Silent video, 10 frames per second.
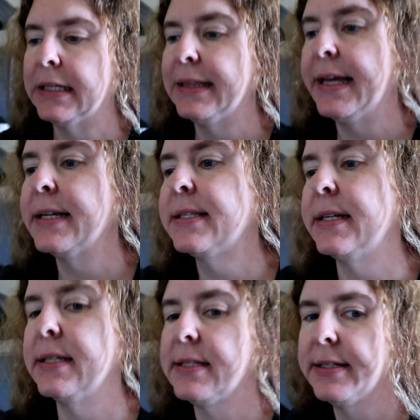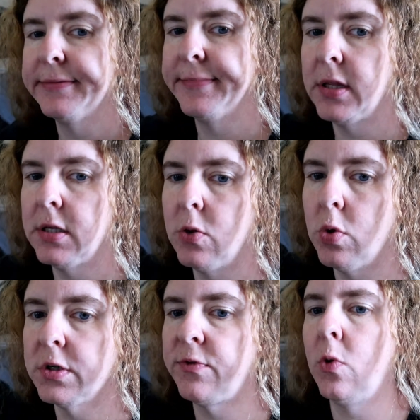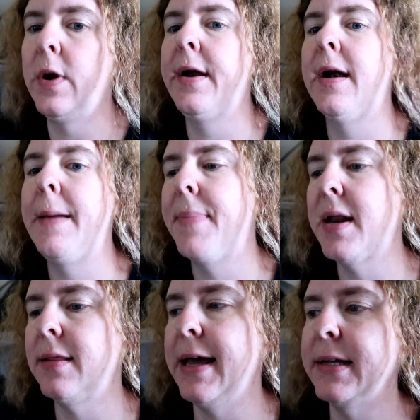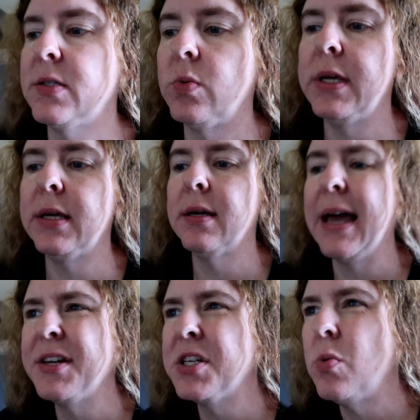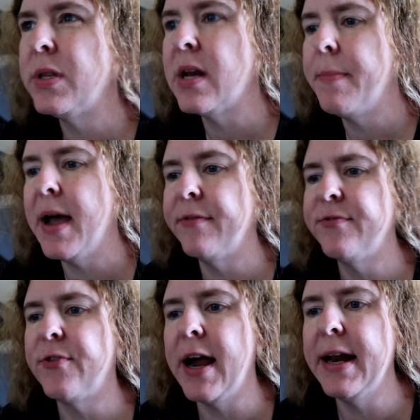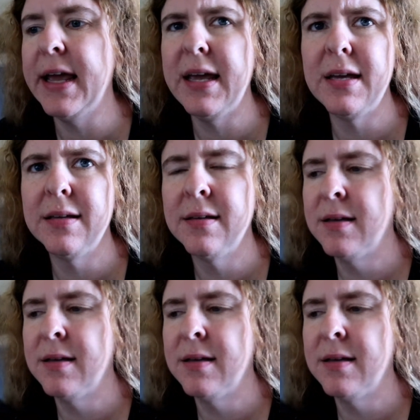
lettuce that is a little worse for wear. I bought it last week. Actually, when did I buy it? Friday?